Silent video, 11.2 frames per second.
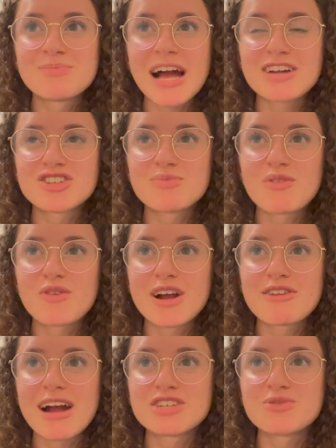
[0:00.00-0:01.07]
actually, before I
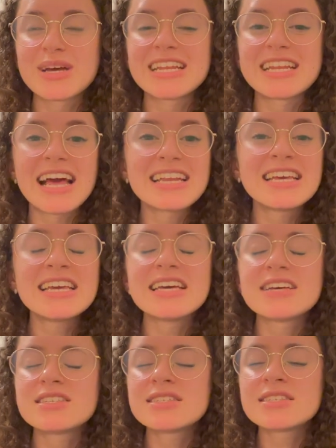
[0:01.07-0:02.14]
graduated, and he
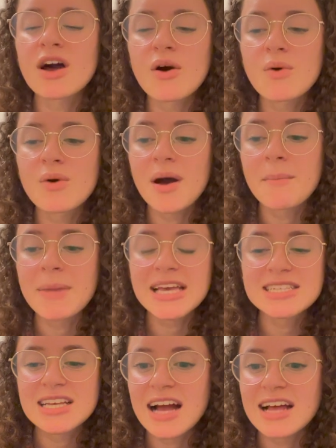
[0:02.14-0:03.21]
is so amazing.